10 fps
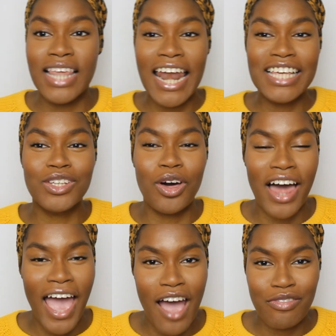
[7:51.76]
that is all
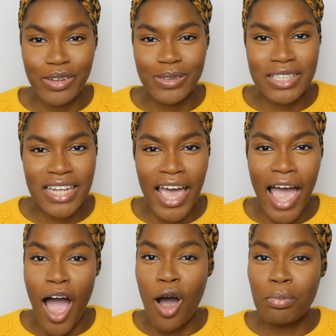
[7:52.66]
I have for you today.
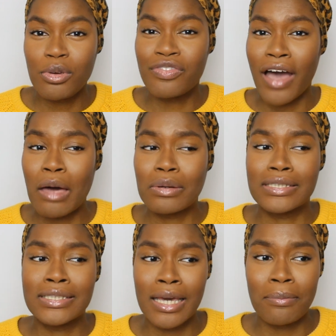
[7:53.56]
I hope you found
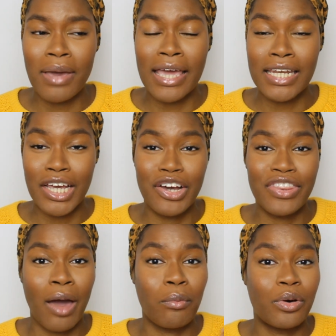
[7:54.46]
a tip in here
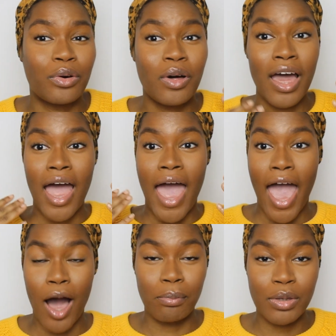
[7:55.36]
that will
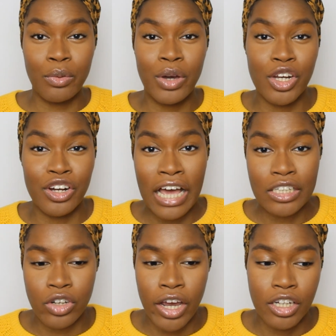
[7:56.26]
help you in your
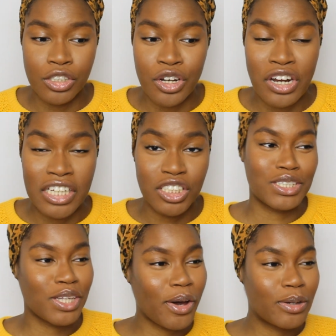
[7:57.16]
natural hair journey.
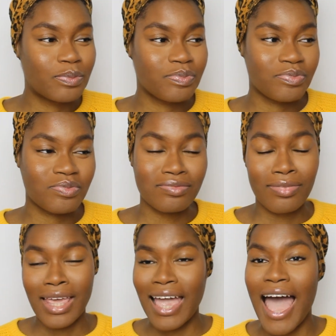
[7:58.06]
So
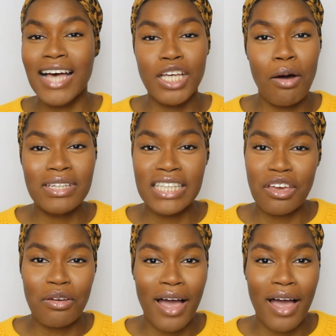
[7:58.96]
as always, thank you